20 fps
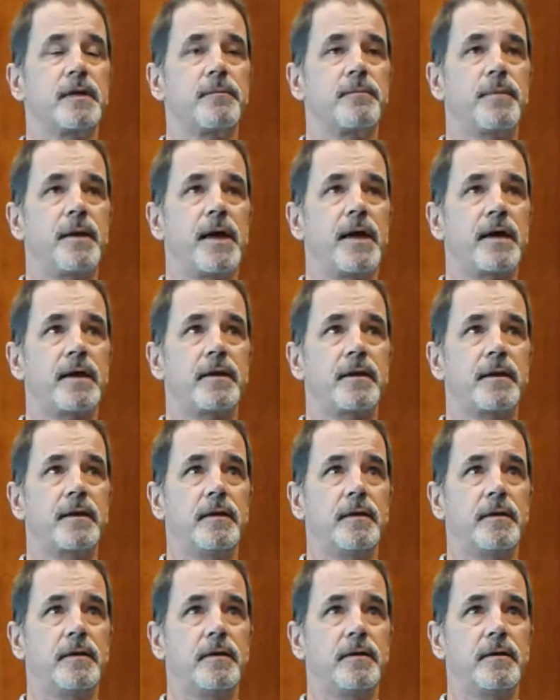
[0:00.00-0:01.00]
back
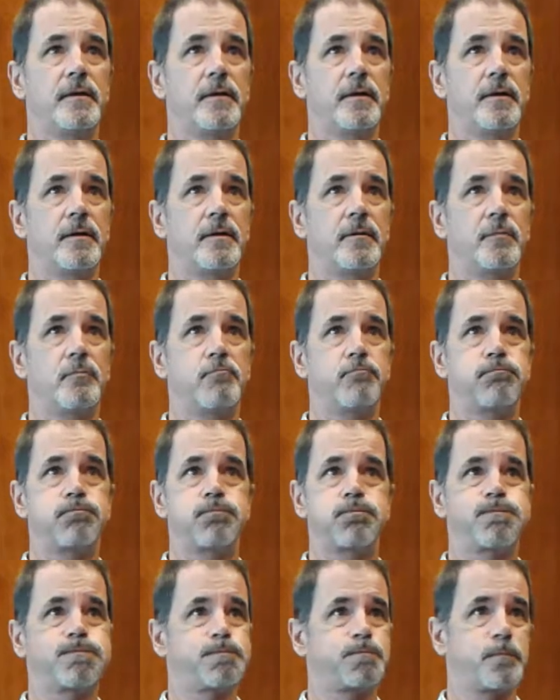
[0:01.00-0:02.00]
in
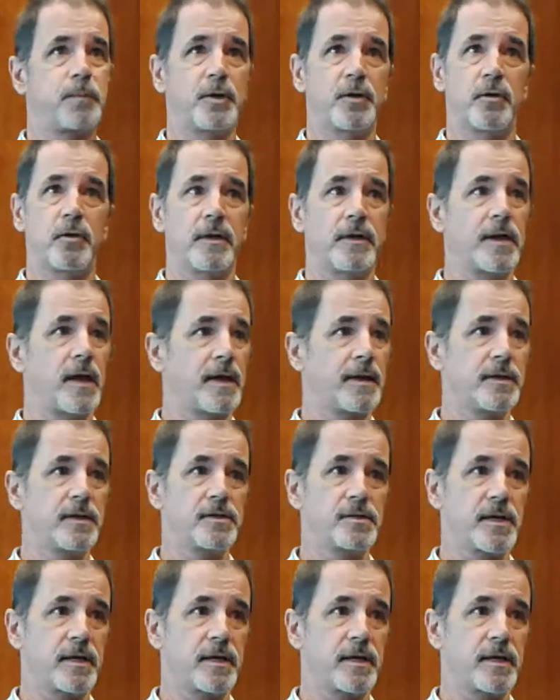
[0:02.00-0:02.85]
the early '90s, I